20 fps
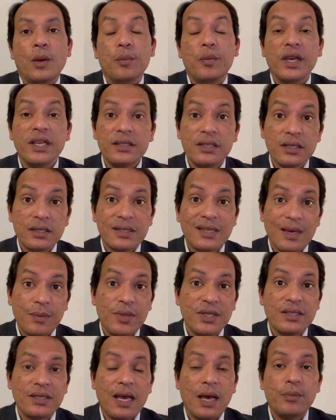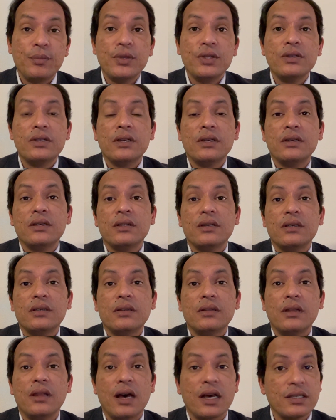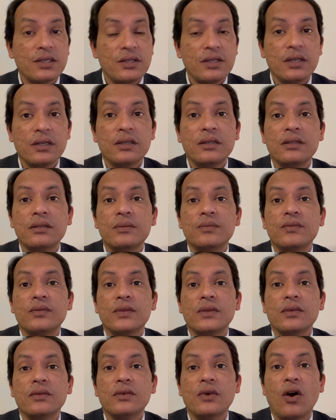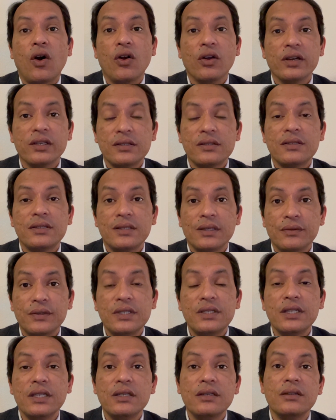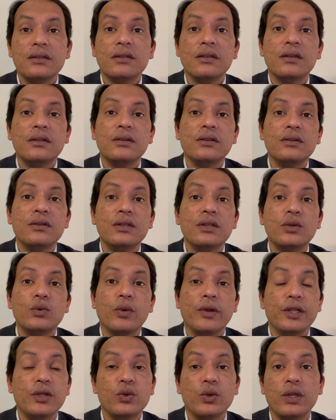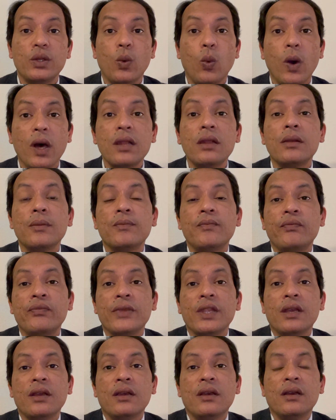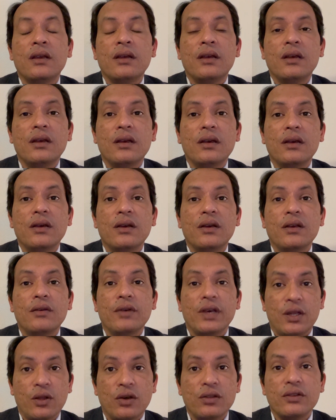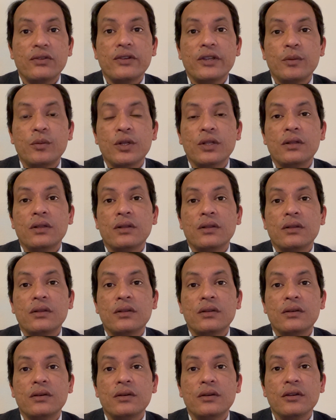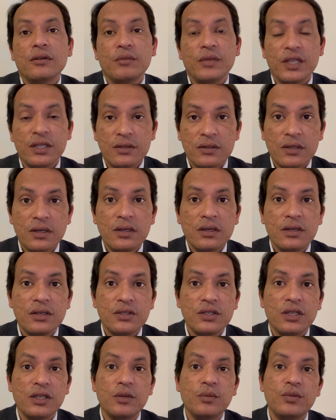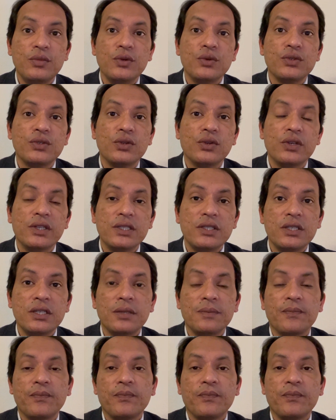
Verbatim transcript: major step has happened last year, August 17, 2021, when Honorable Minister Shri Piyush Goyalji